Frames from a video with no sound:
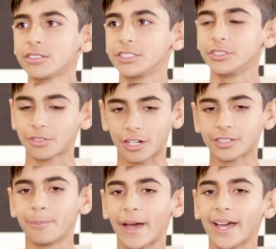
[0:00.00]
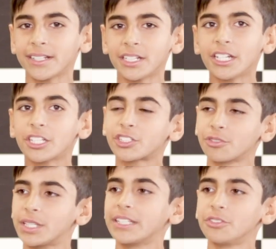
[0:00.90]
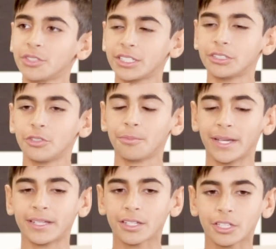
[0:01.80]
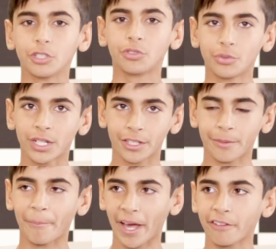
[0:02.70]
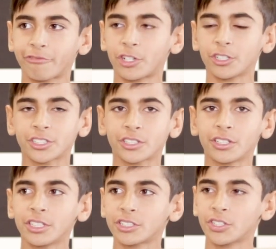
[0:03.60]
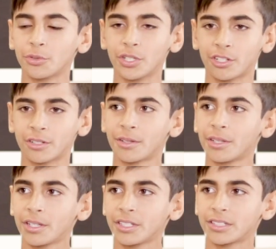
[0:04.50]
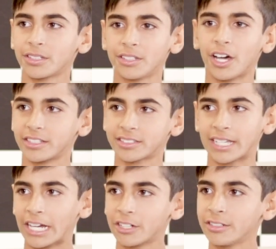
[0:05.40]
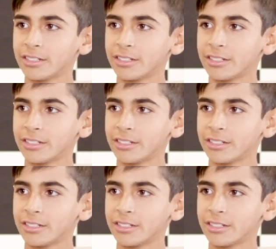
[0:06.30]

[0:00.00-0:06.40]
yeah. you're on the mat. So they do it. You make you do it on the mat first, so you're not scared,